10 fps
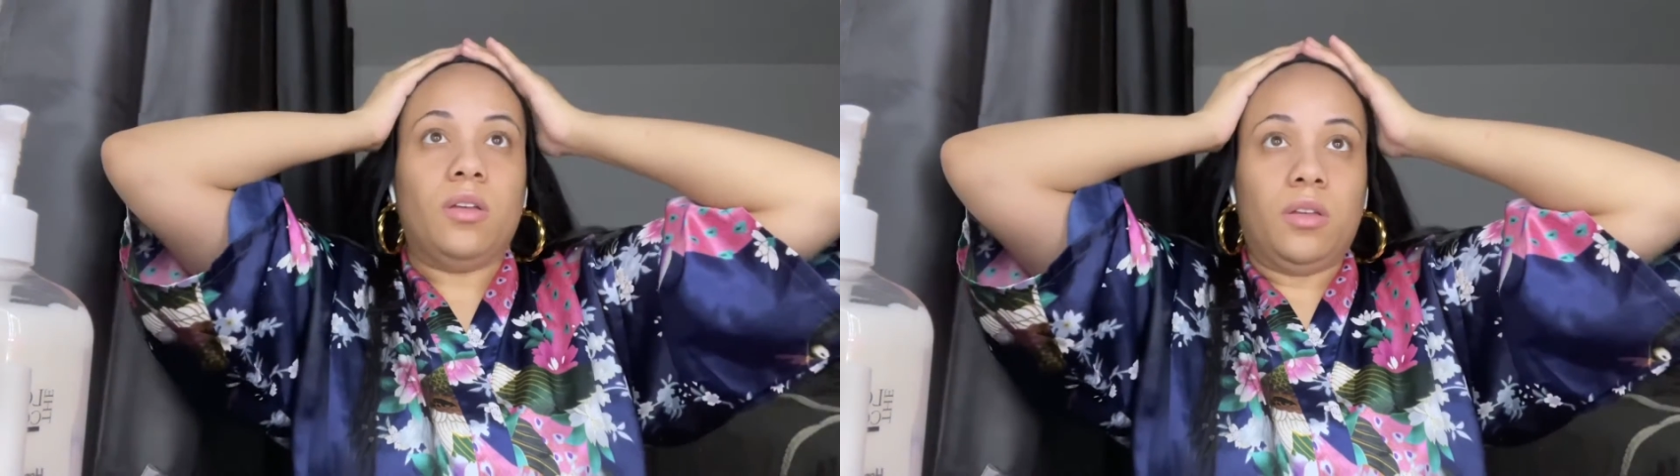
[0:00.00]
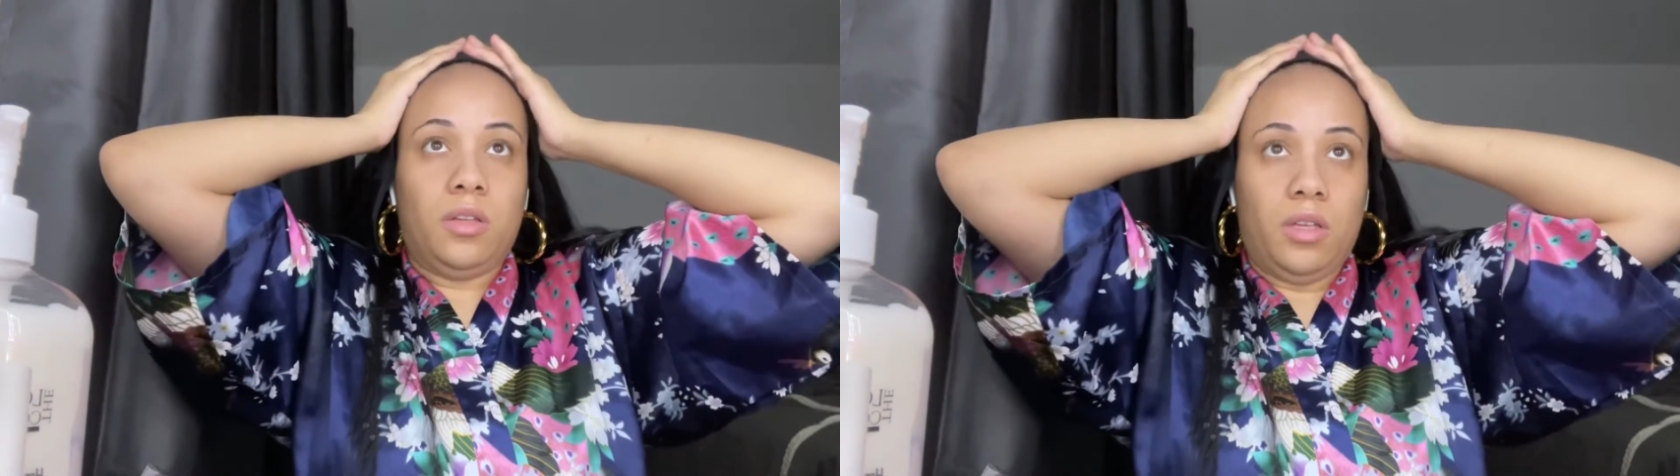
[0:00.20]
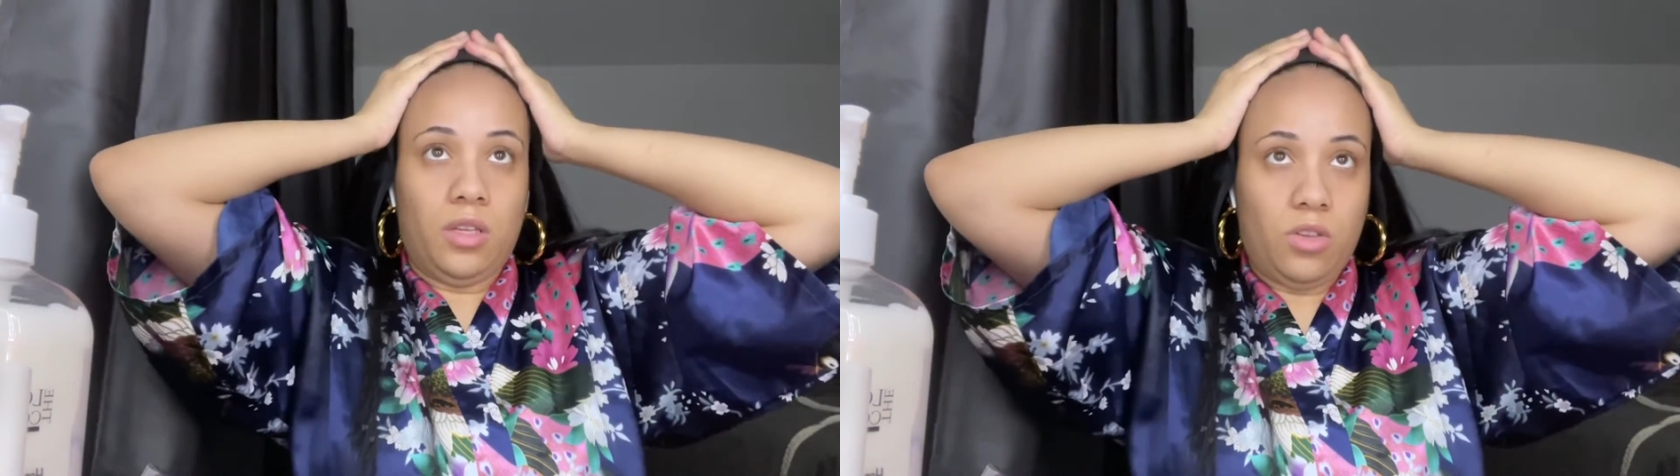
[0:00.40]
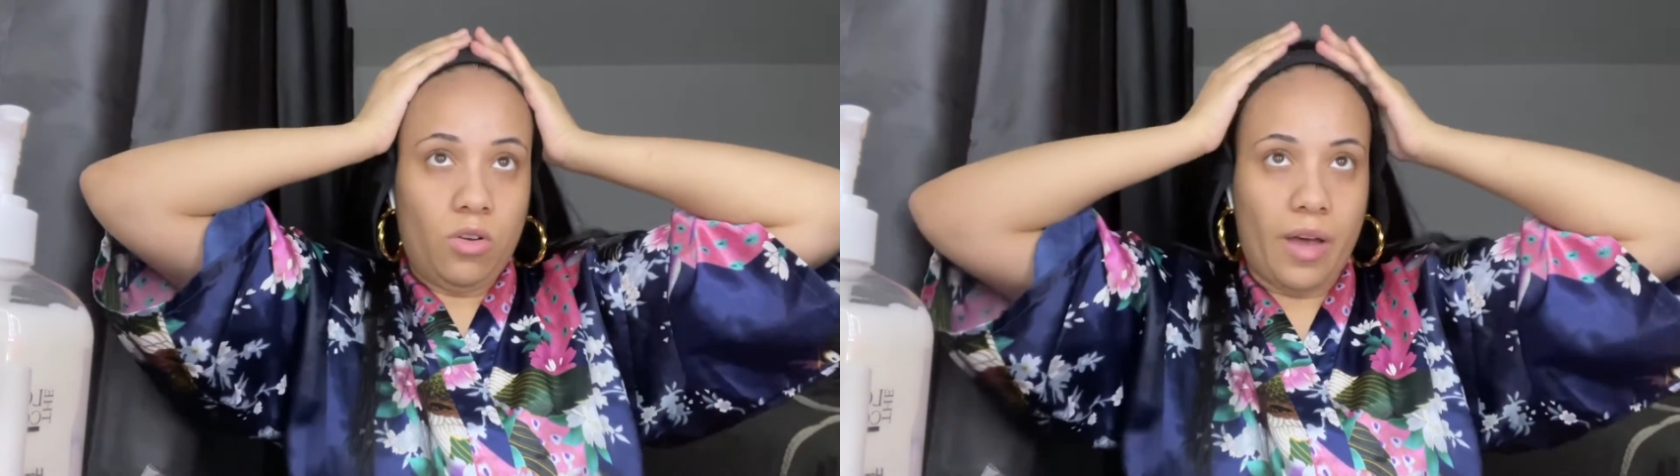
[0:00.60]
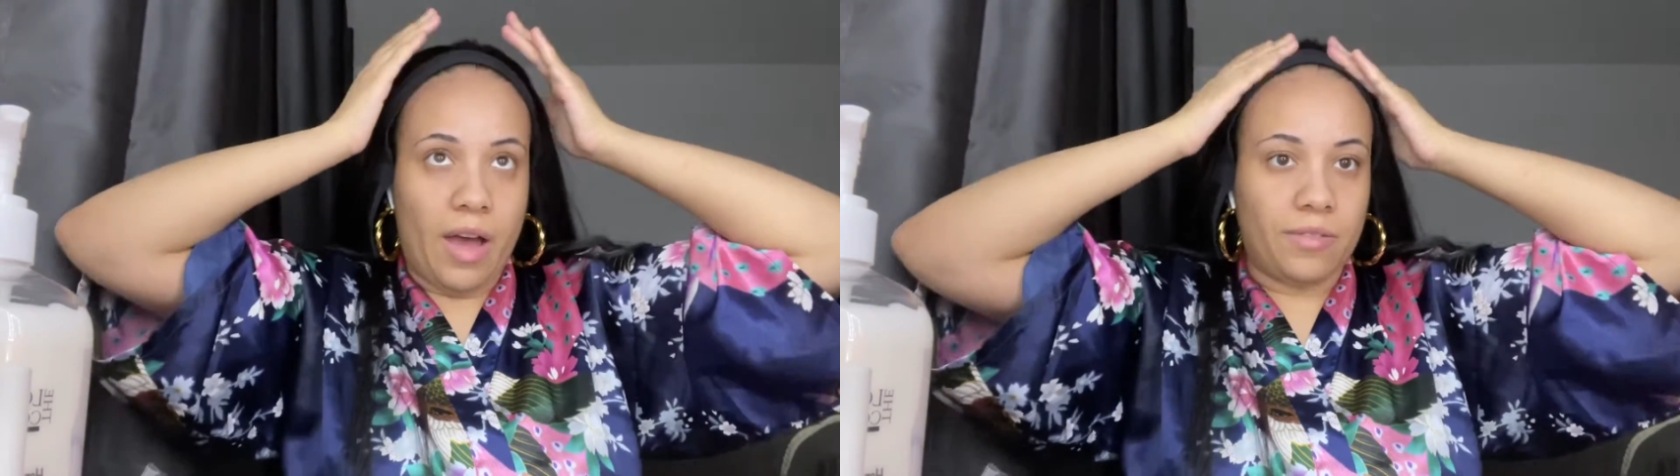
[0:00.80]
and you
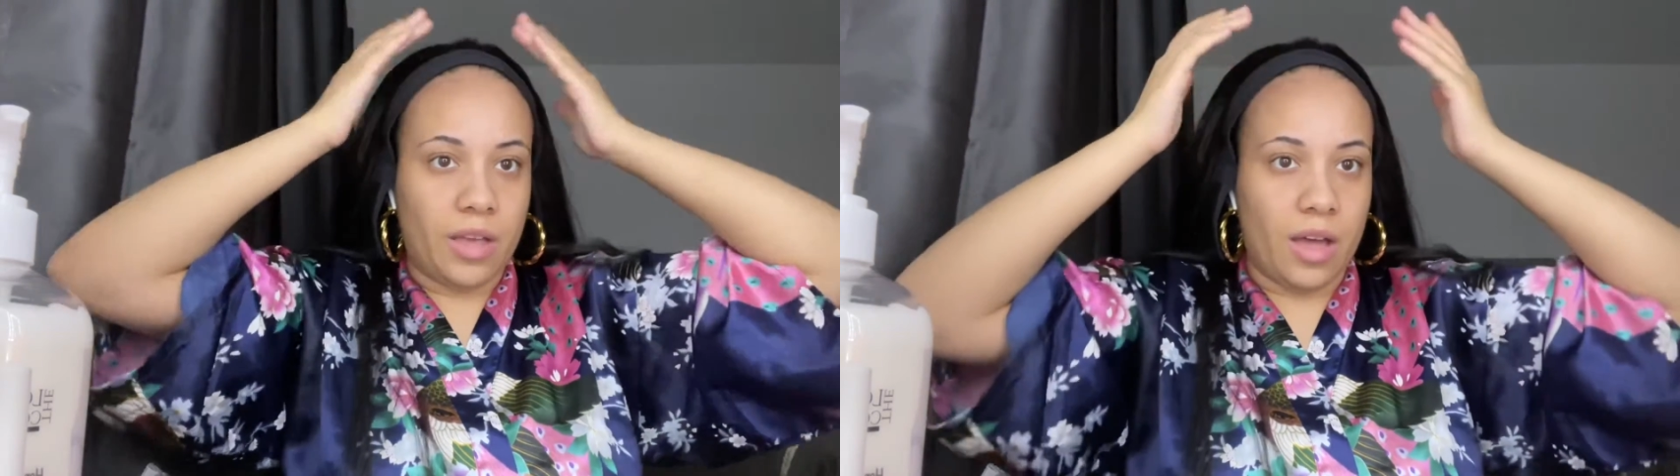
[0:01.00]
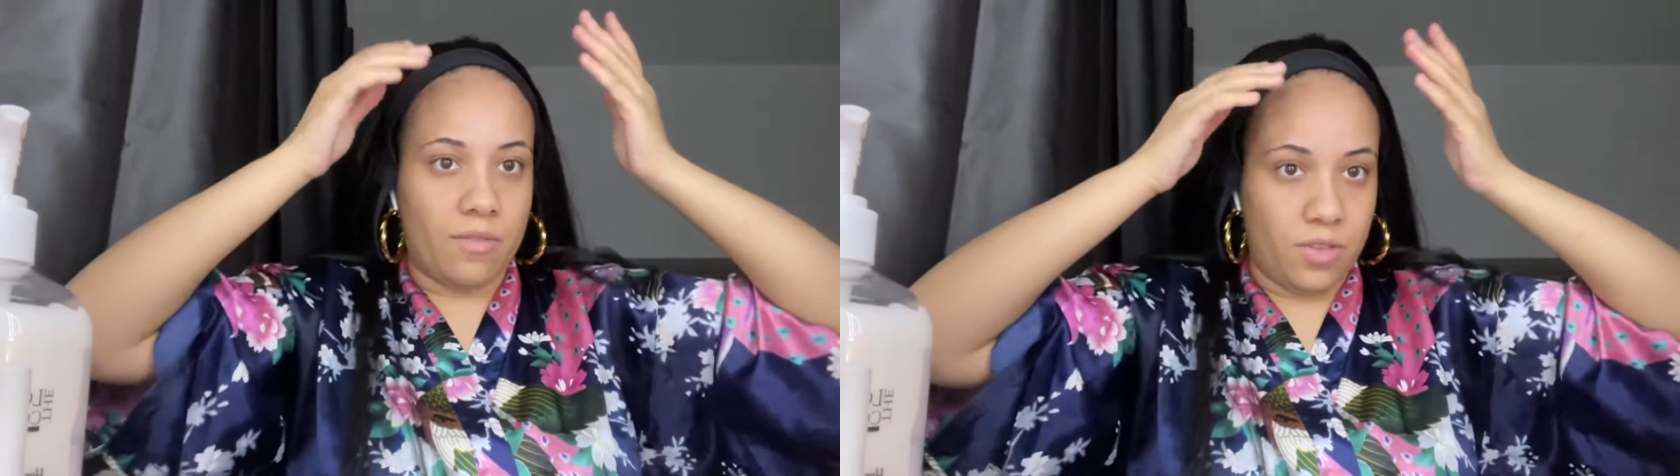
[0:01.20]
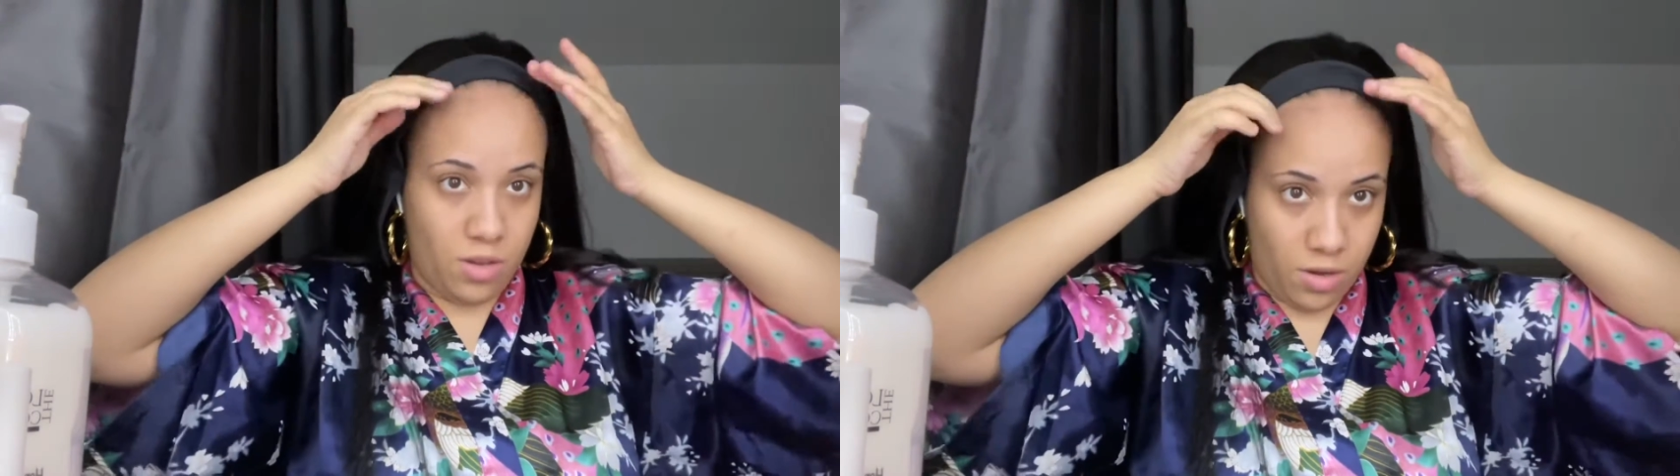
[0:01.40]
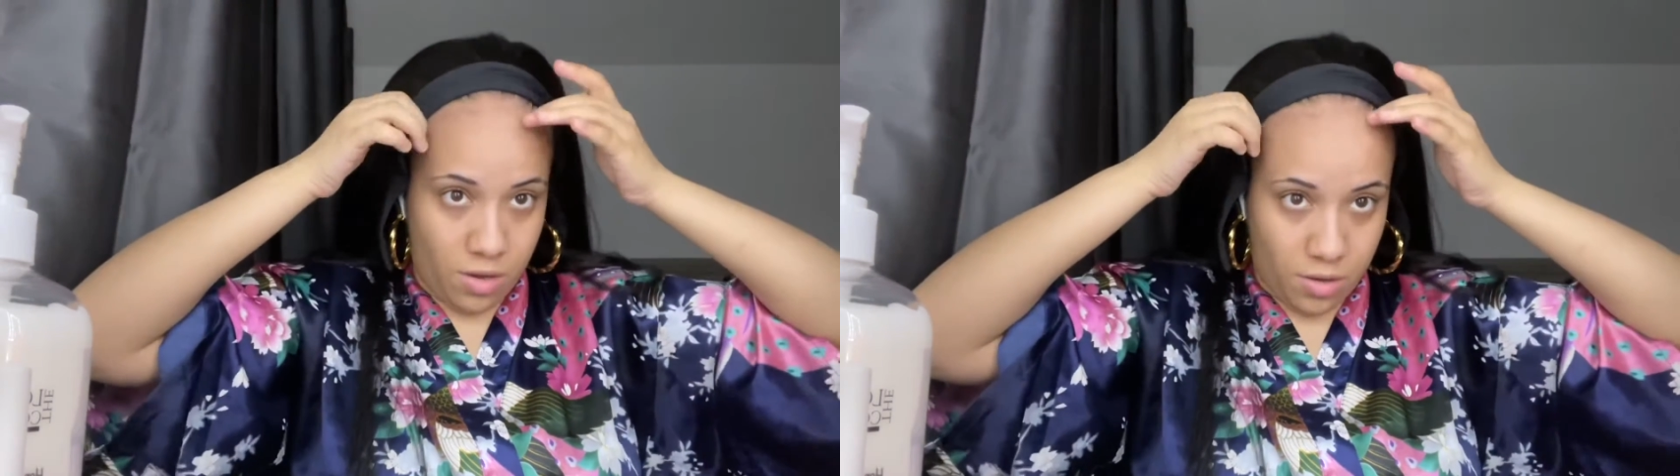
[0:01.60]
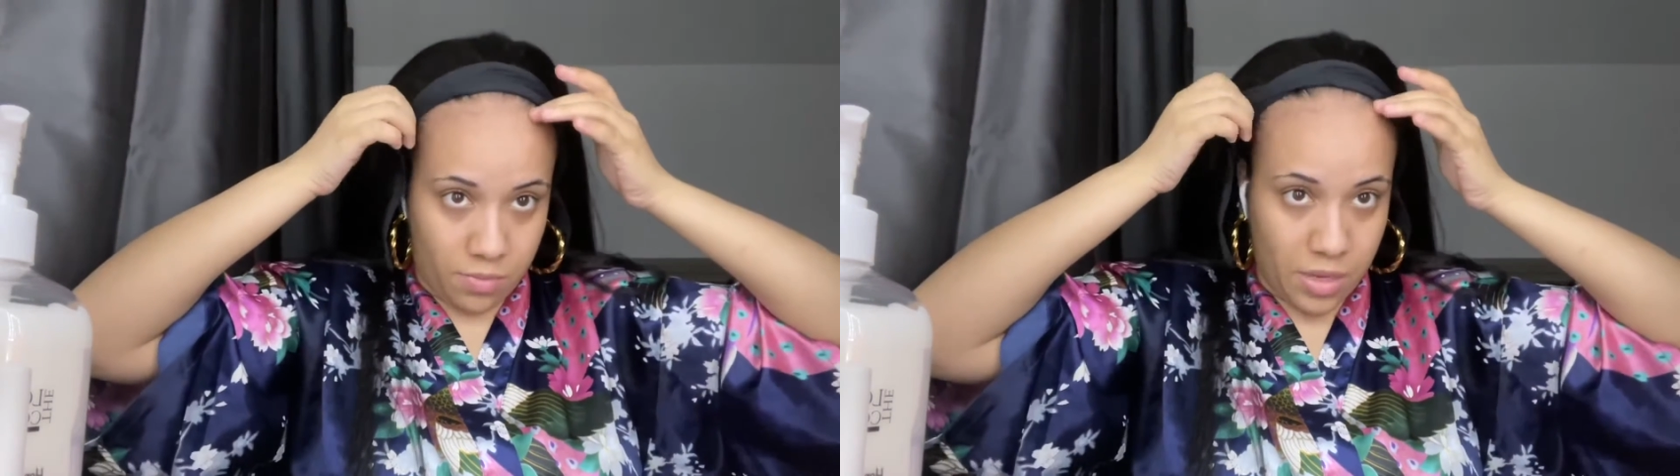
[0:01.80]
don't have to have your um,